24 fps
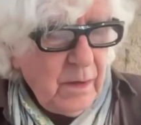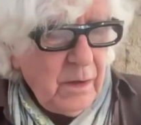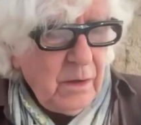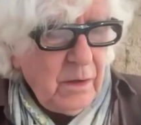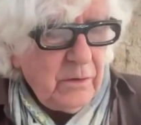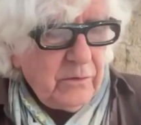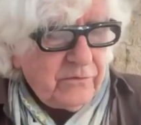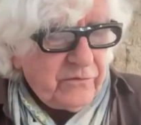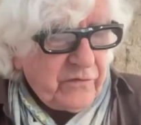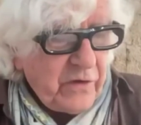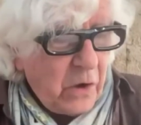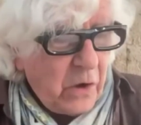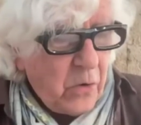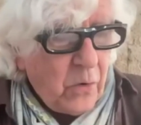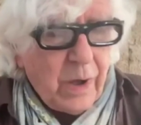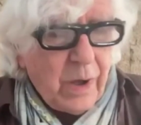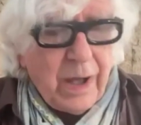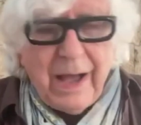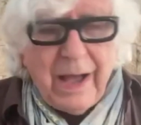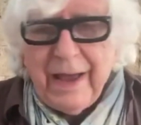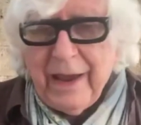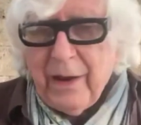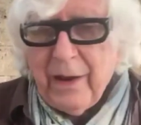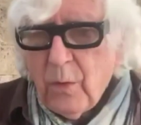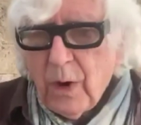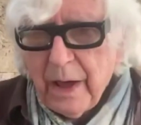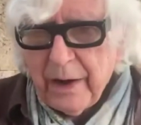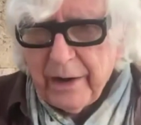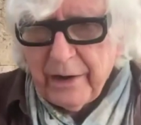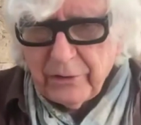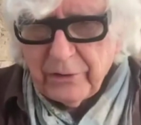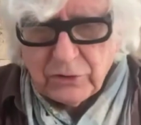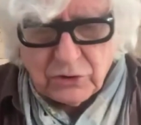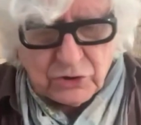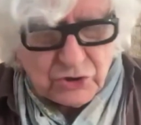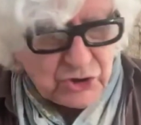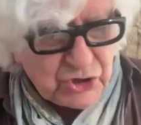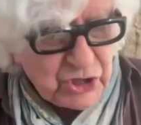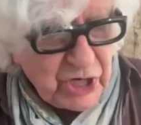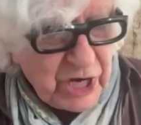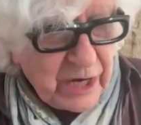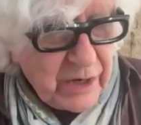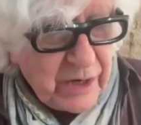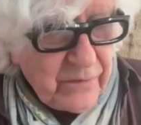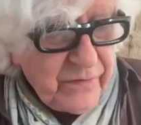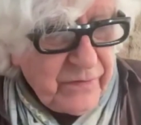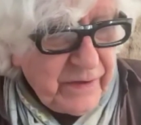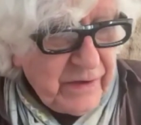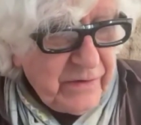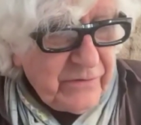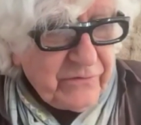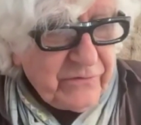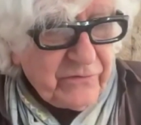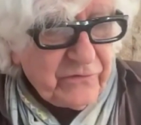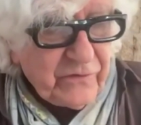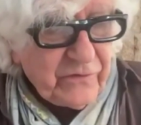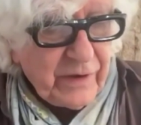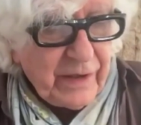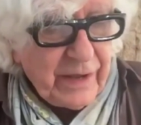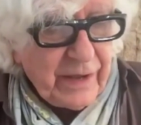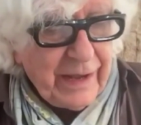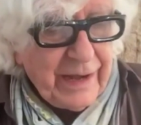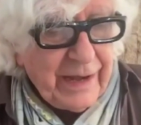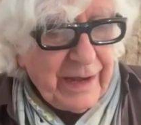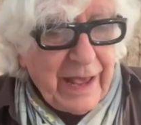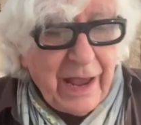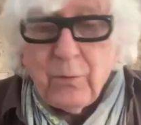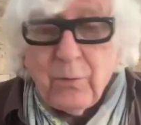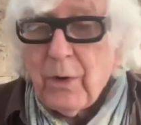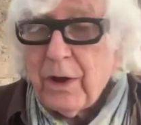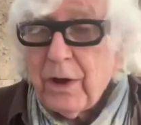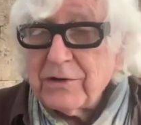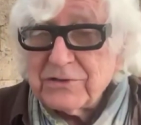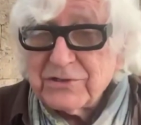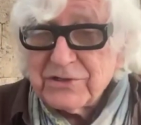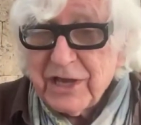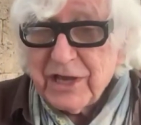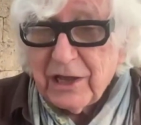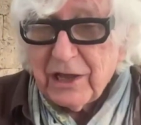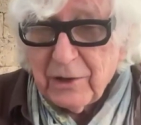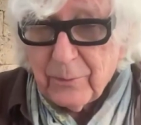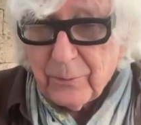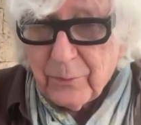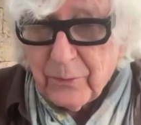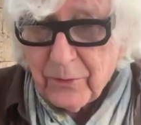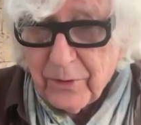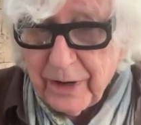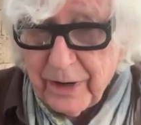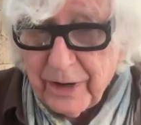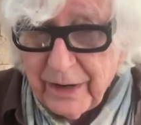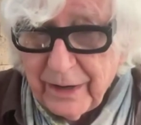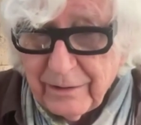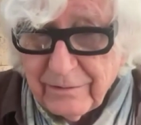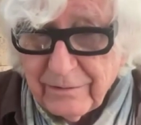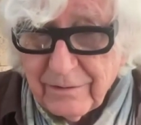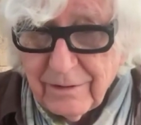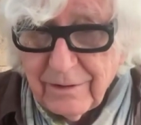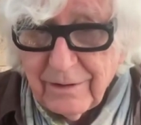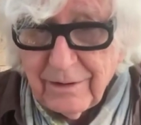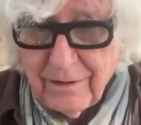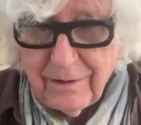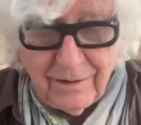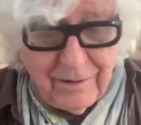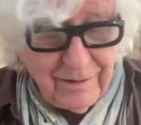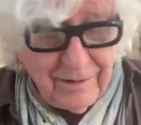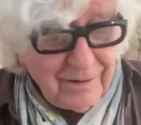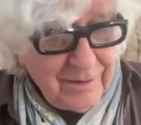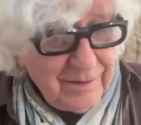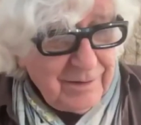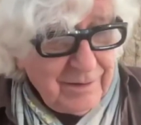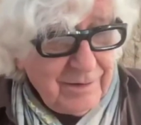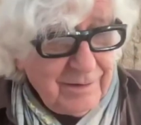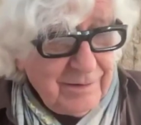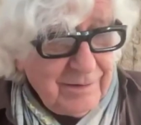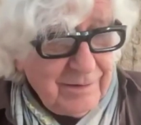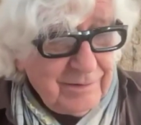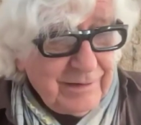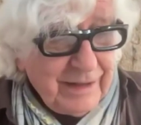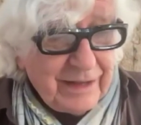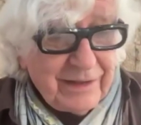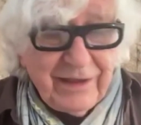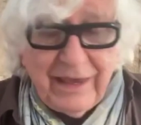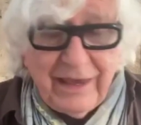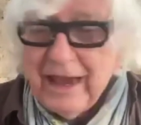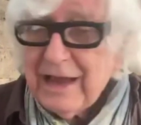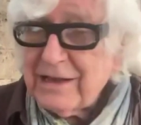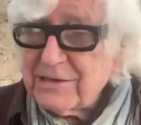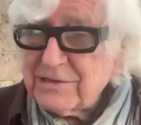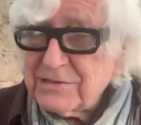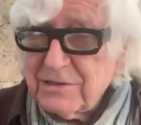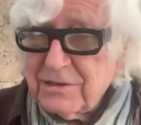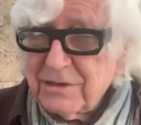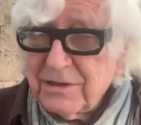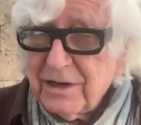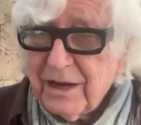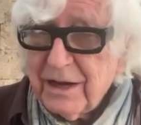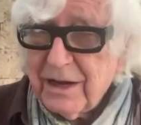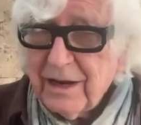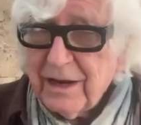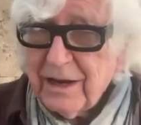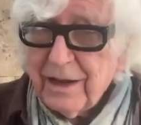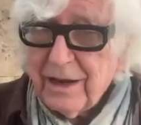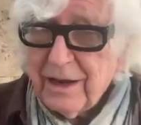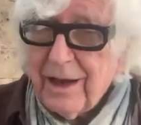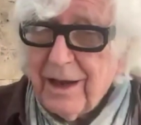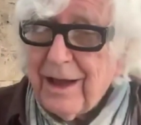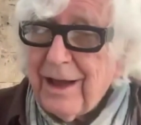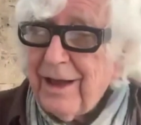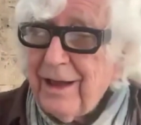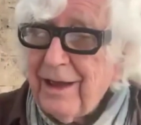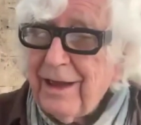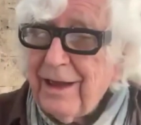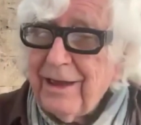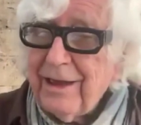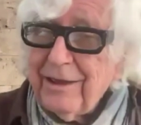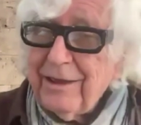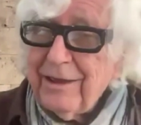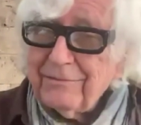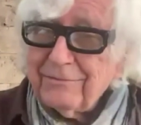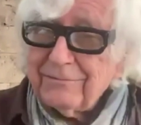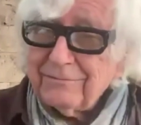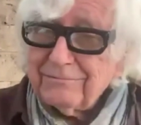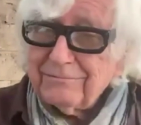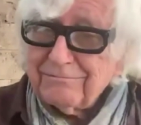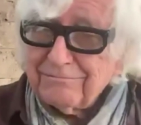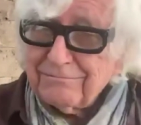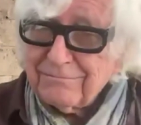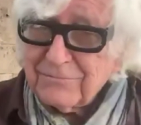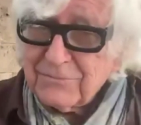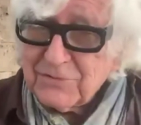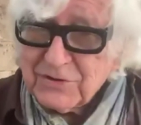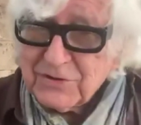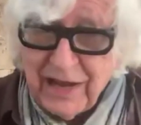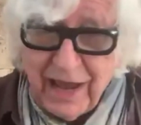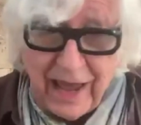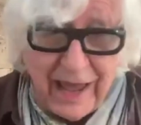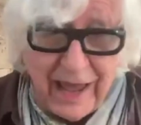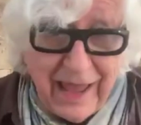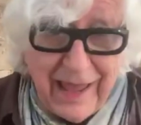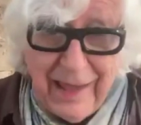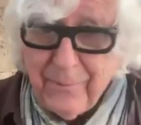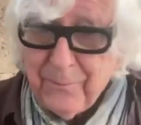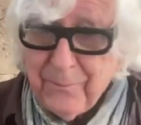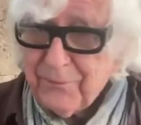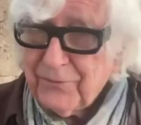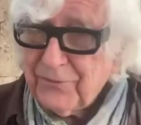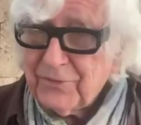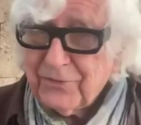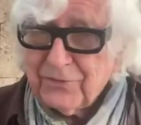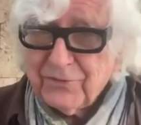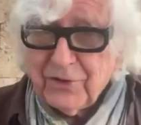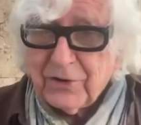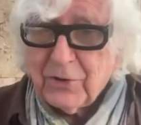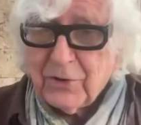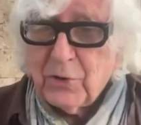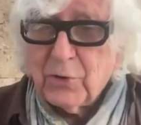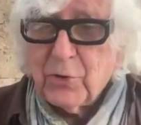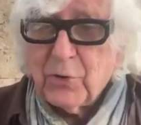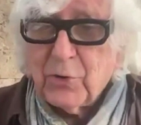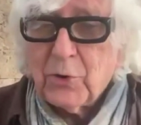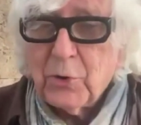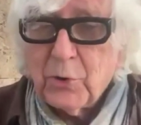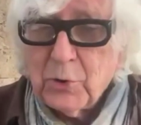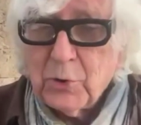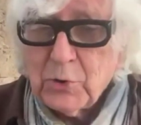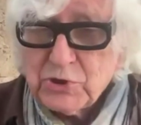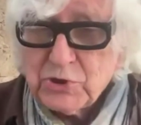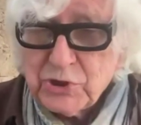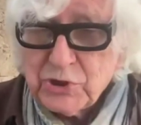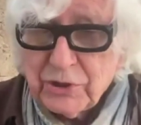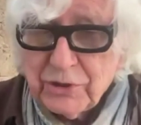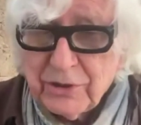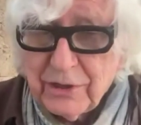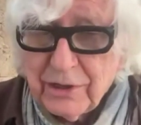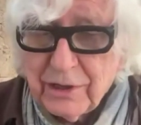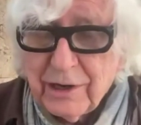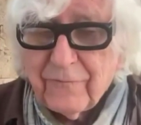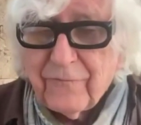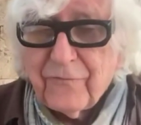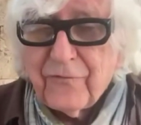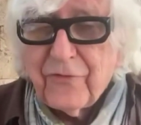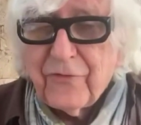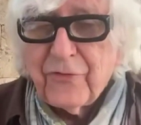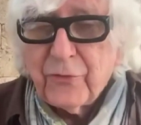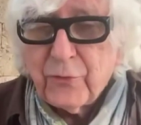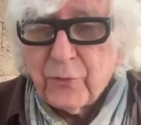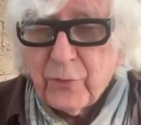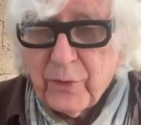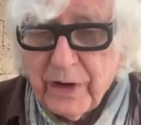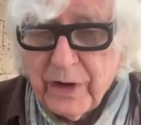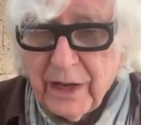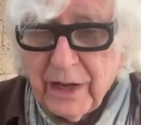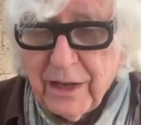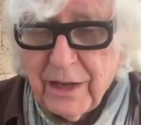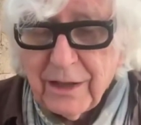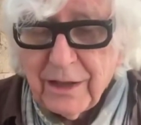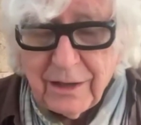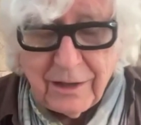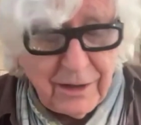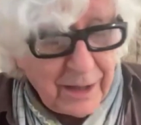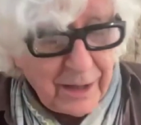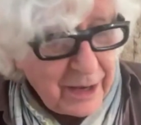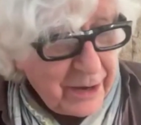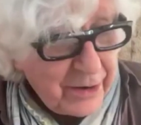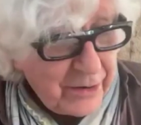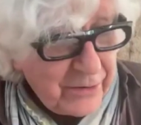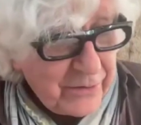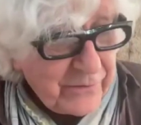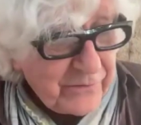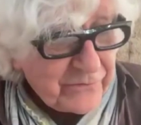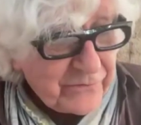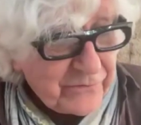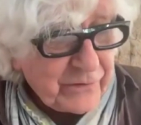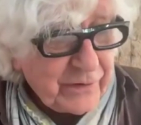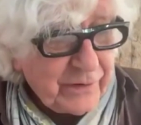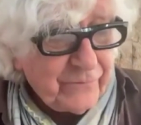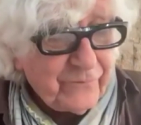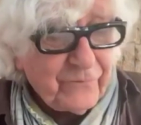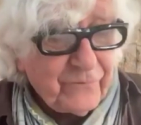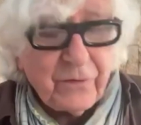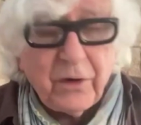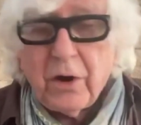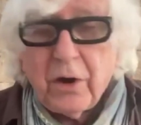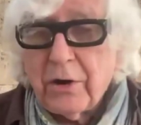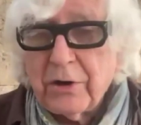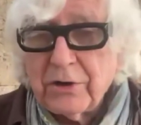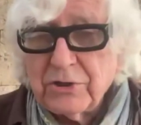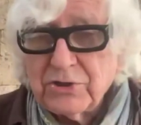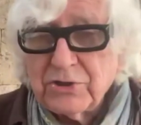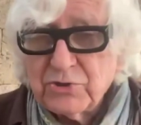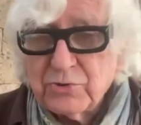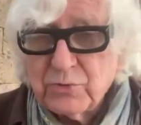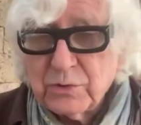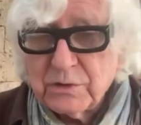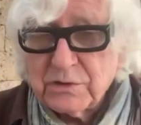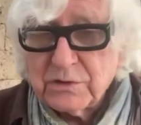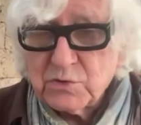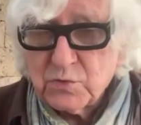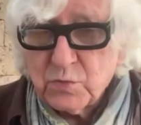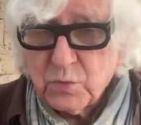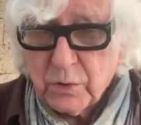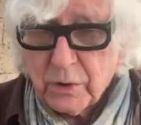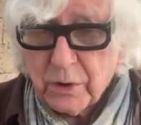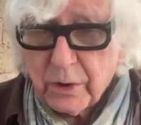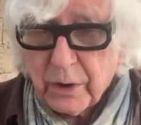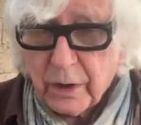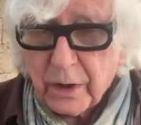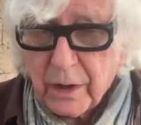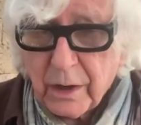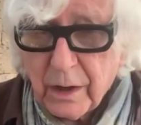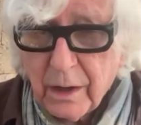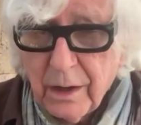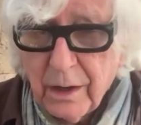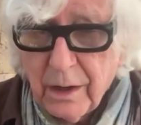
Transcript: So I wanted to share this, and I want to celebrate that yesterday I taped the conclusion of 3 years of arduous work